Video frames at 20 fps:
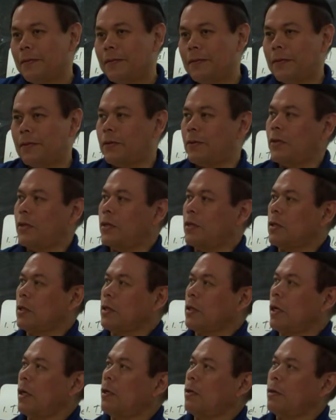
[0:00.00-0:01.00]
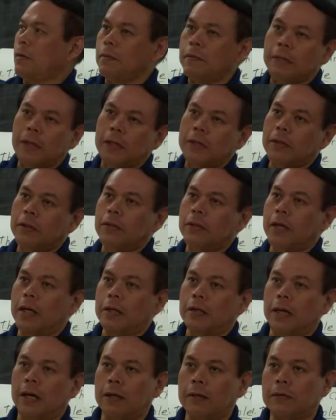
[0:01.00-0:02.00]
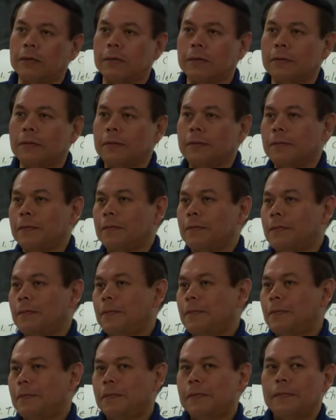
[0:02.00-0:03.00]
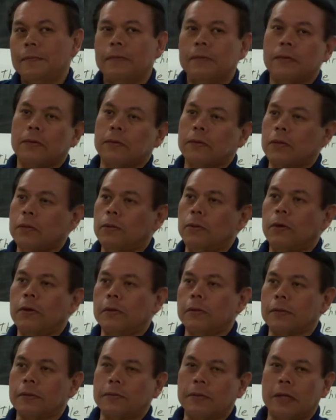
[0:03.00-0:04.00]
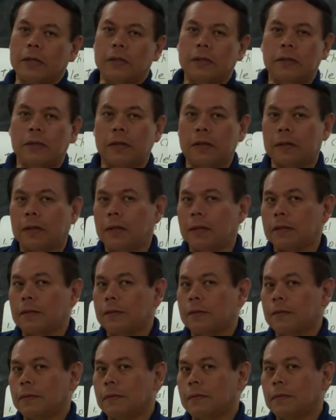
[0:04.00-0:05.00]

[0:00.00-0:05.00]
Oh, this is the son of that and that actor. Or this daughter of that and that actor.